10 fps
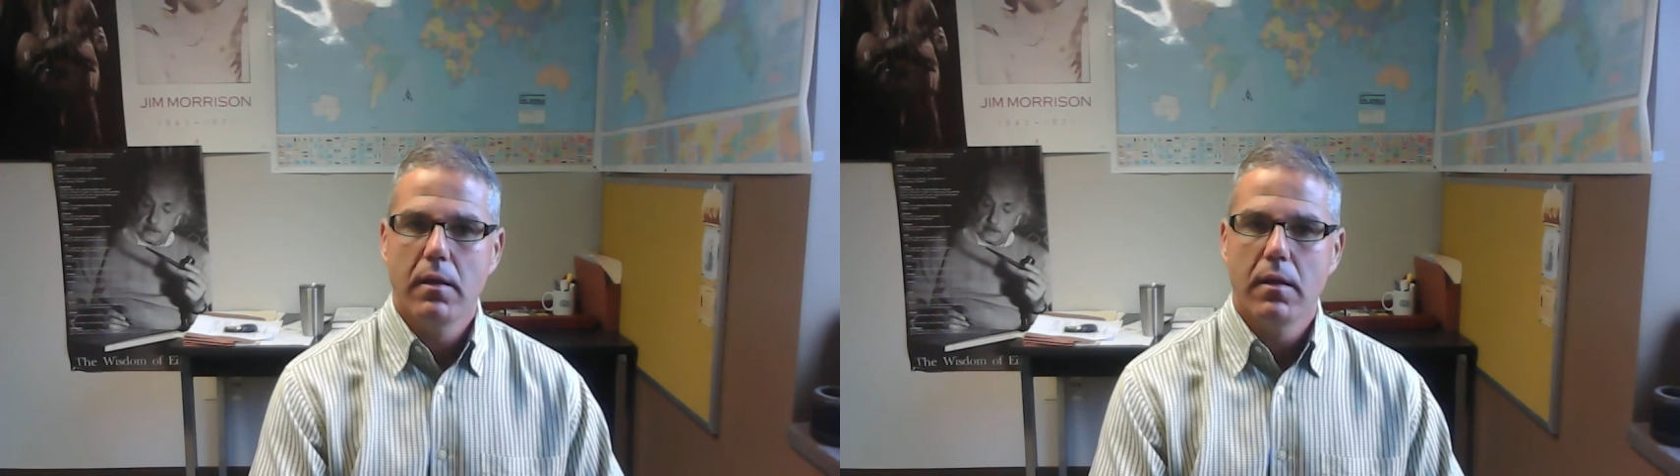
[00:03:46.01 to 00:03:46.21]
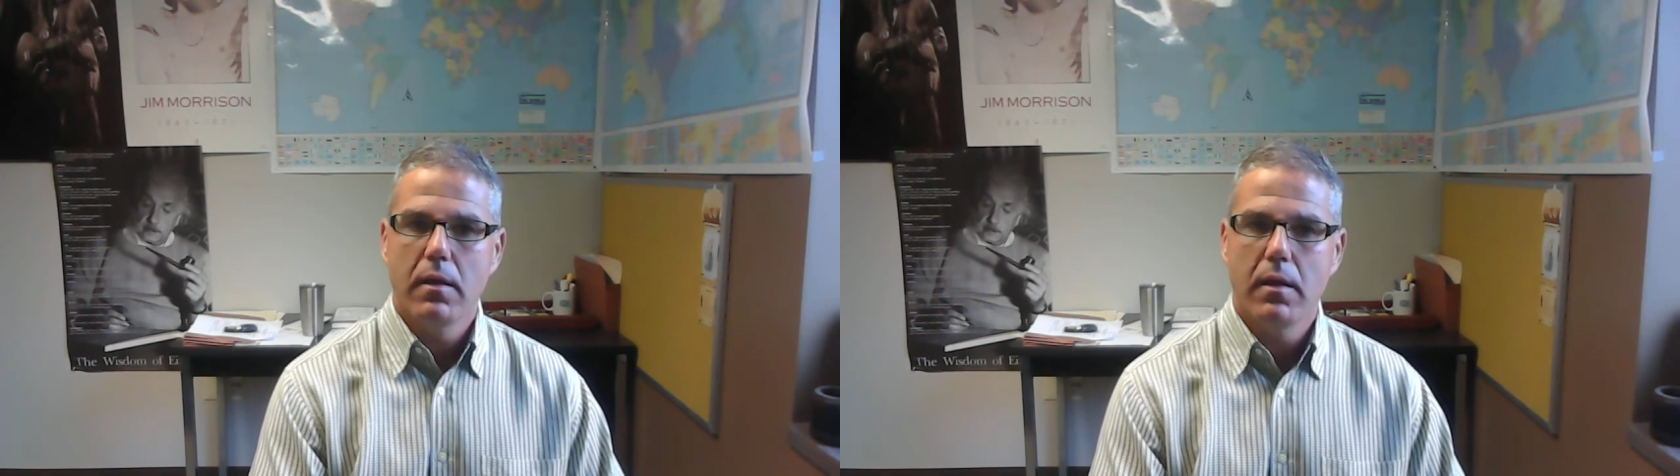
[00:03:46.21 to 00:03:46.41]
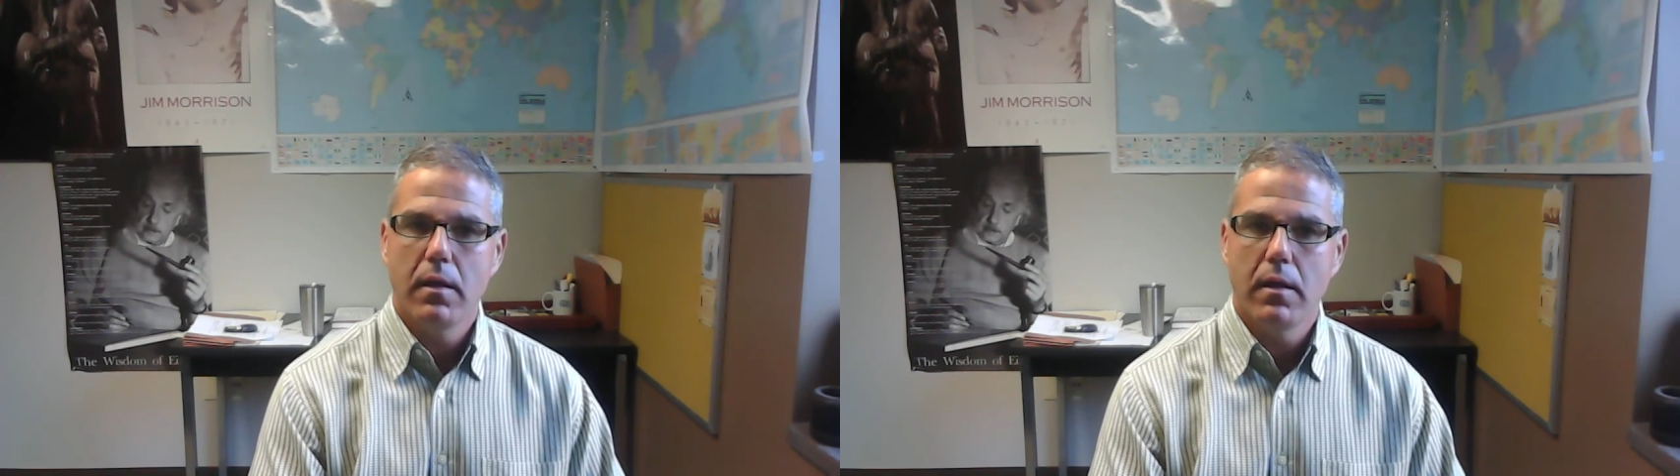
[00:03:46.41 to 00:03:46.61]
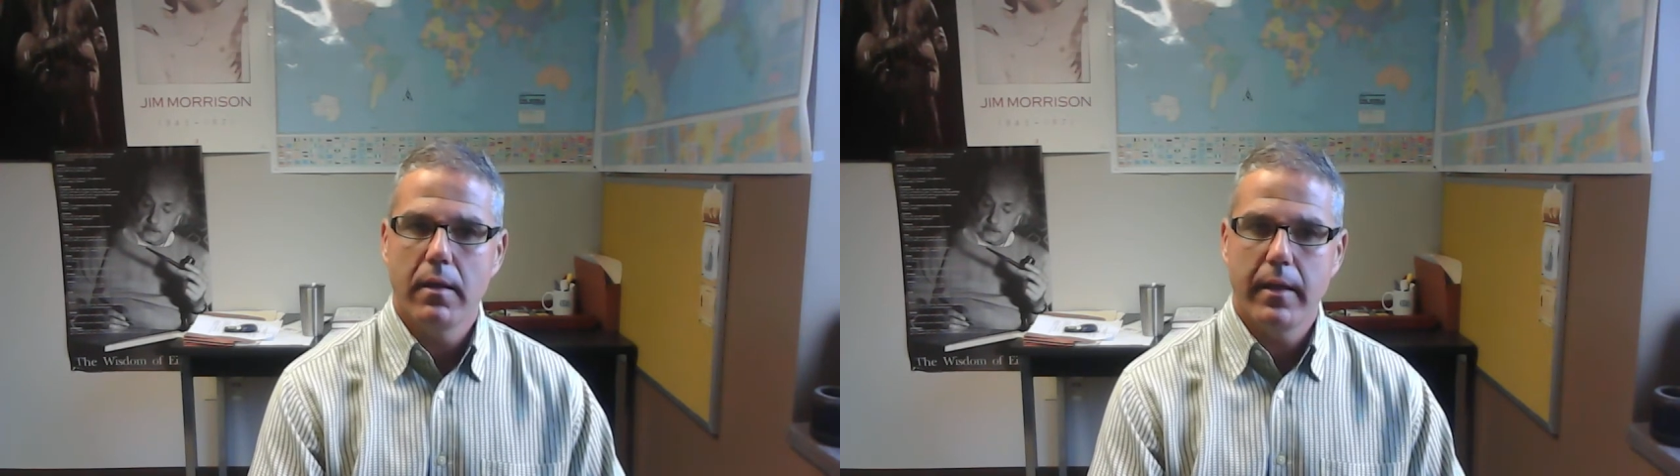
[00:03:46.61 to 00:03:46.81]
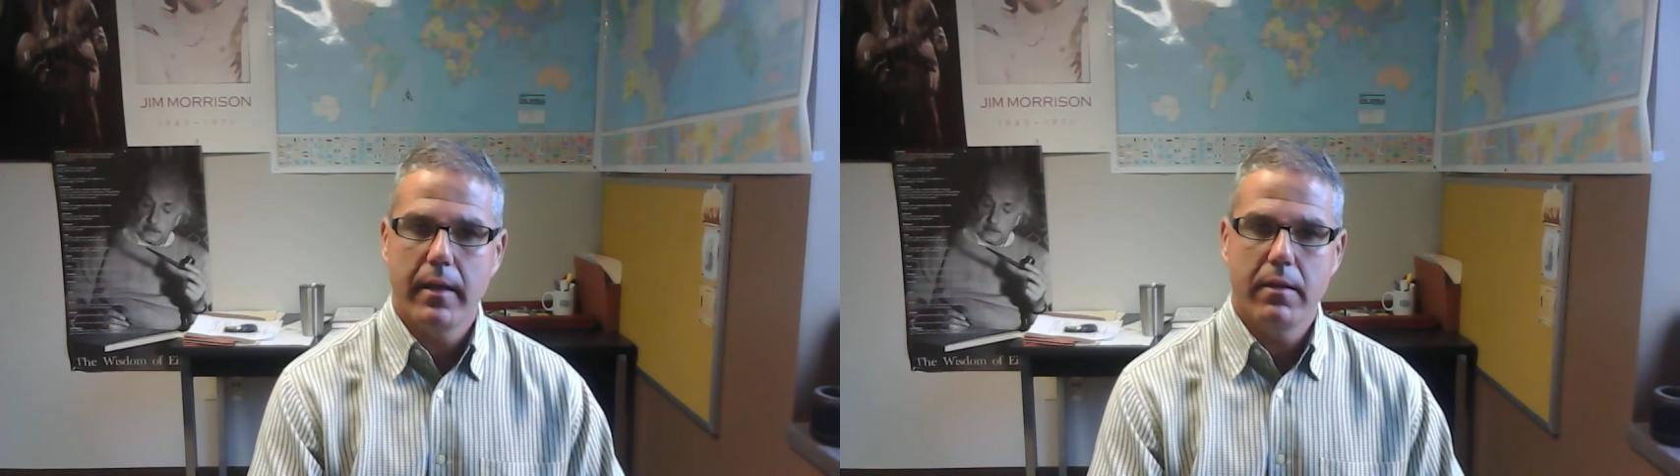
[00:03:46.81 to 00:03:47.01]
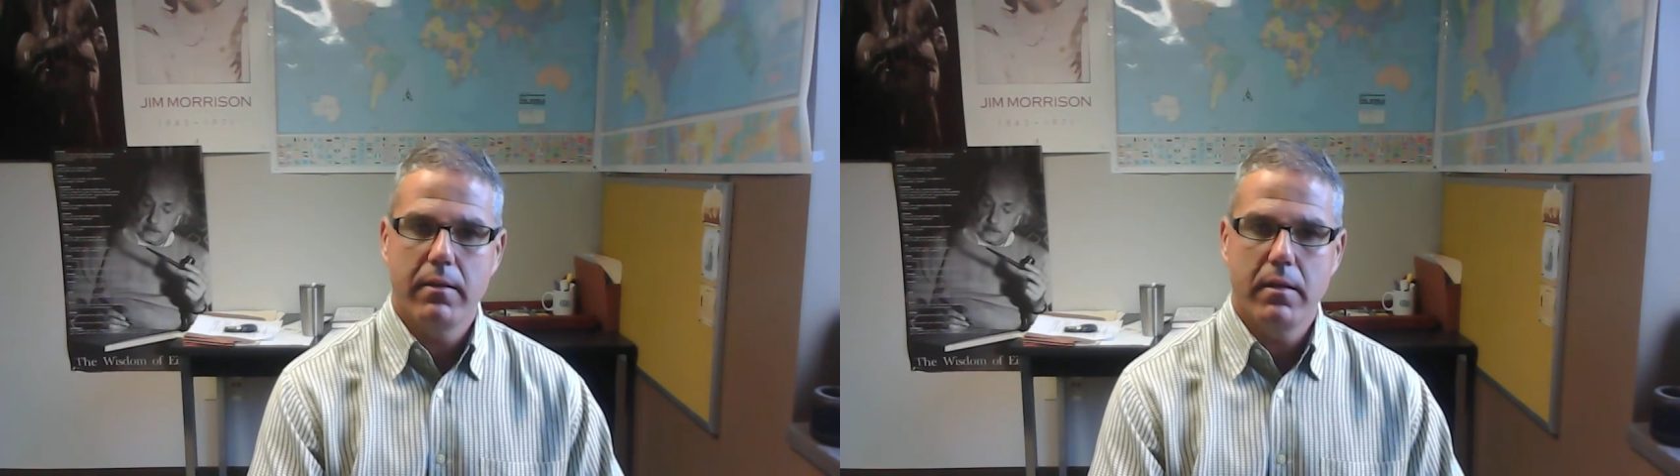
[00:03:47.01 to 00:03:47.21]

and